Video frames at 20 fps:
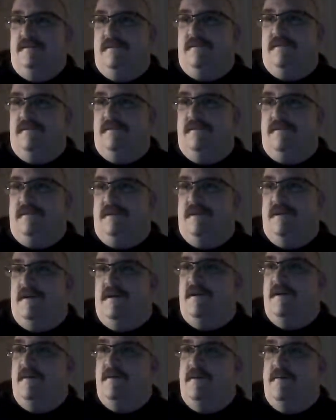Okay,
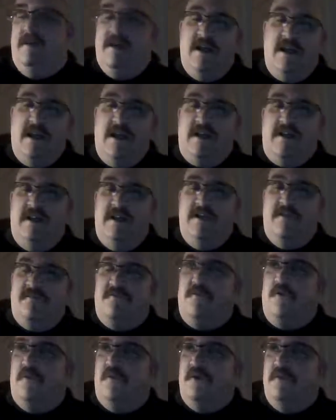I mean, I like Lita
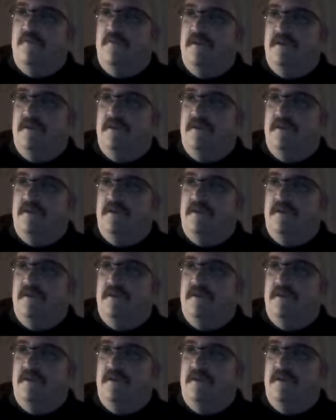Ford,